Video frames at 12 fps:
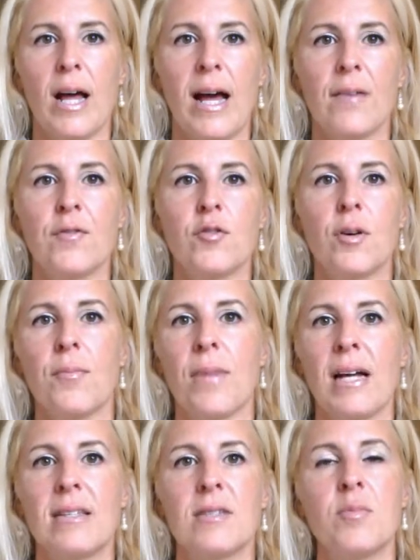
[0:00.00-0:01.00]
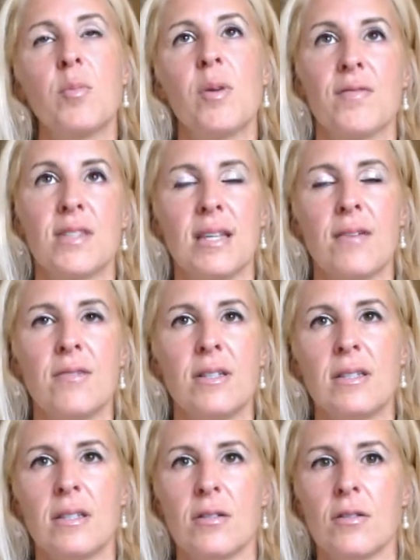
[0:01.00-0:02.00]
after a maximum of 7
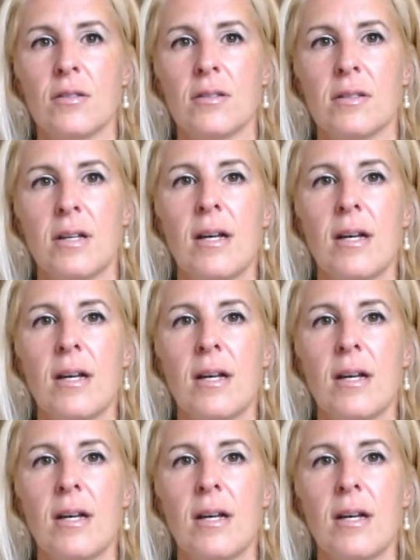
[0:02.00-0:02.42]
years.